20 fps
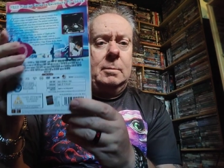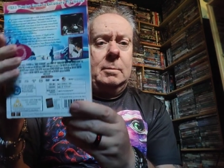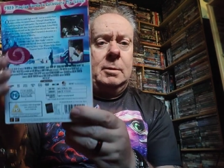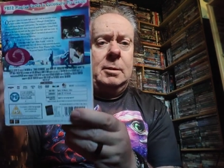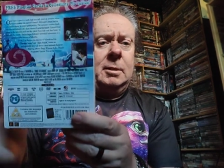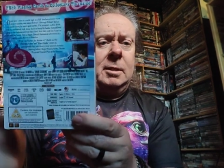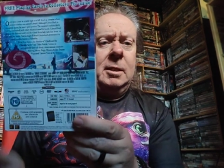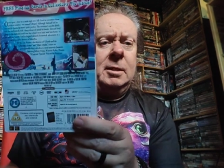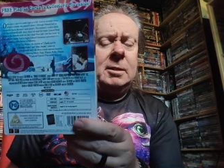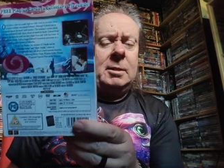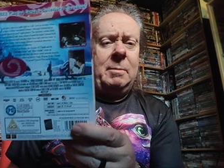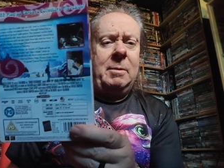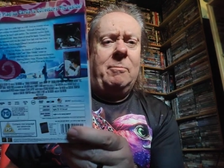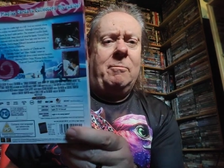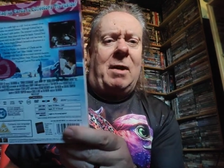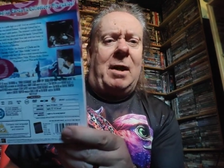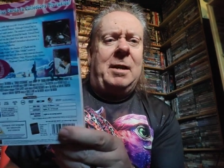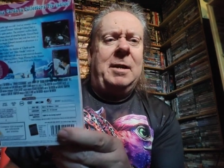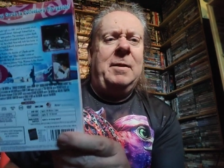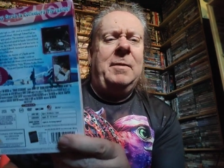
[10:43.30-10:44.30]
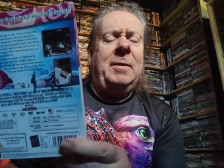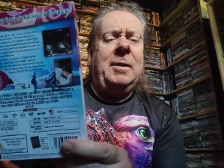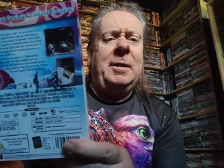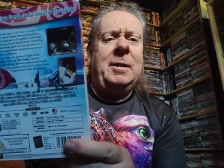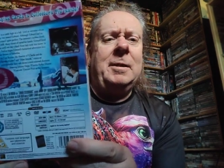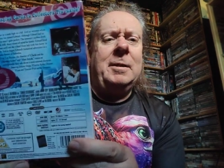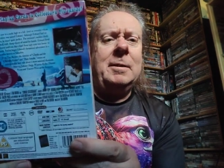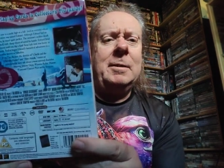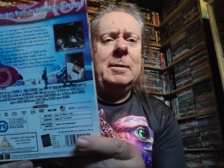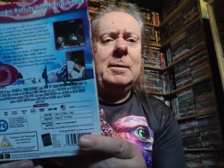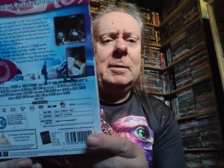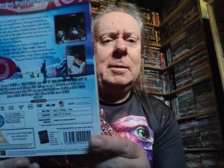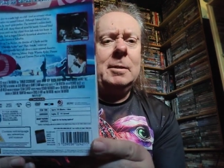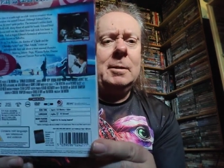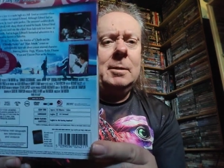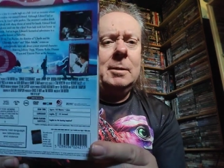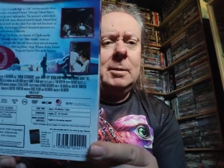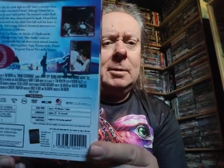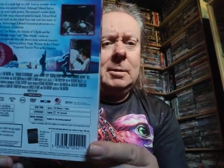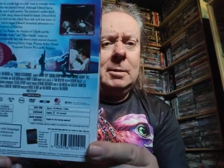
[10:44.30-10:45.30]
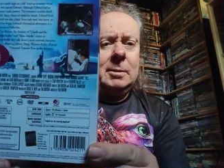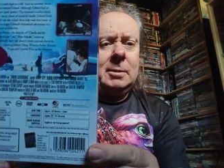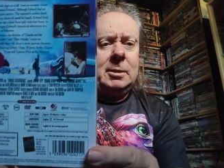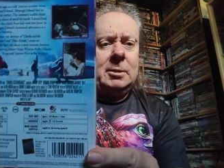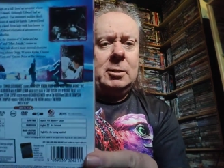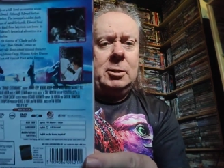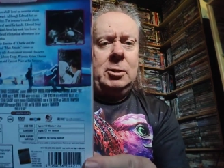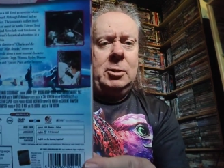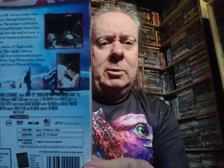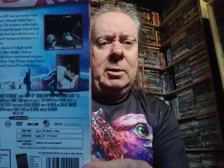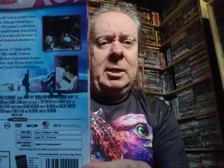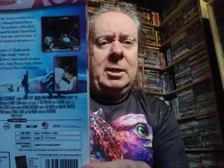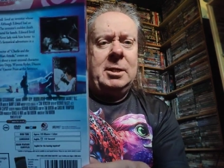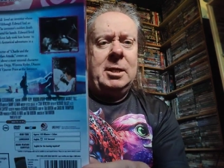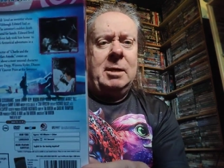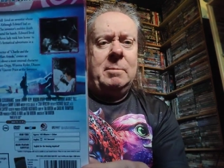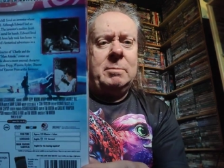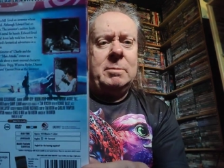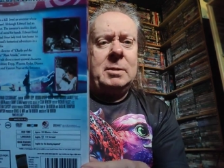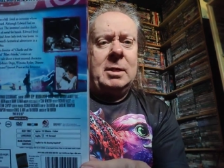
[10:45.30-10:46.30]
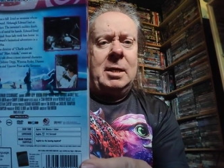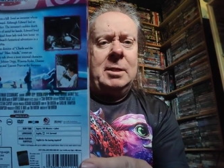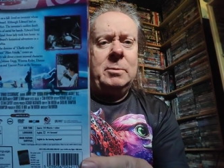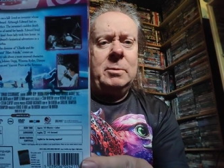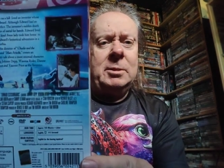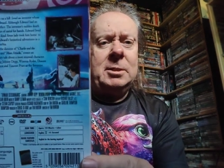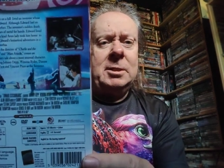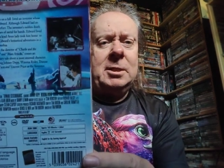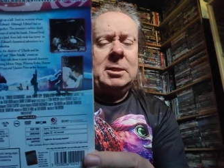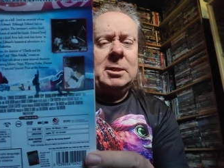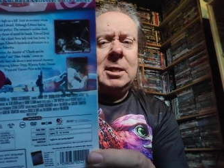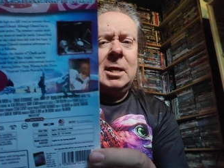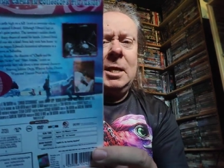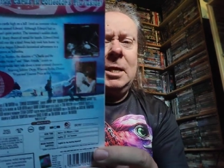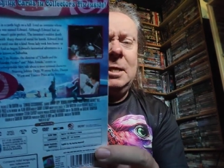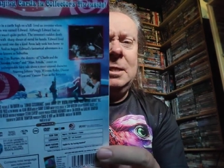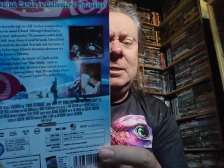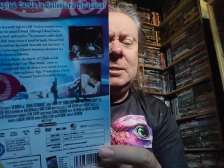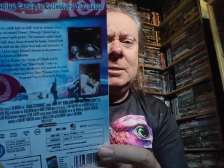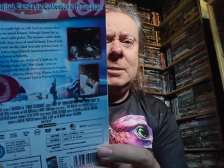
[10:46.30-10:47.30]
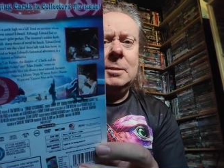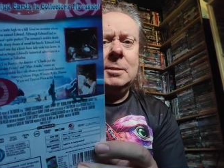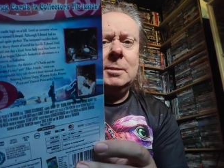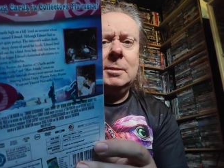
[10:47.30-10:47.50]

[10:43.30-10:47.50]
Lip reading: Is something rattling in there? That's Johnny Depp's Edward Scissorhands,